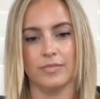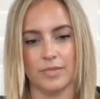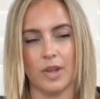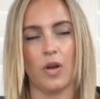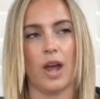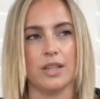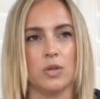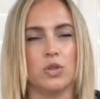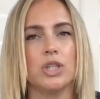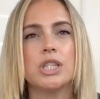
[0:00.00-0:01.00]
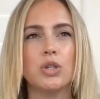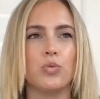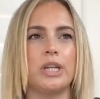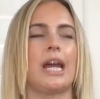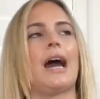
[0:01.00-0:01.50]
Okay, so just to
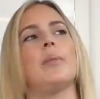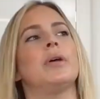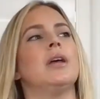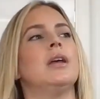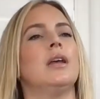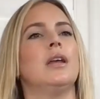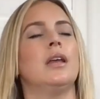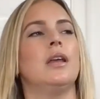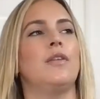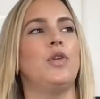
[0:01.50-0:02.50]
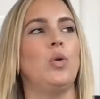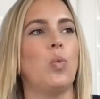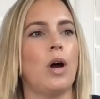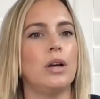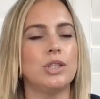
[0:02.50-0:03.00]
recap, if you
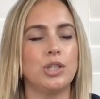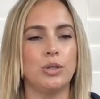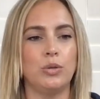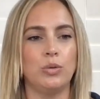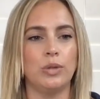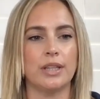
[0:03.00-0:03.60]
want to,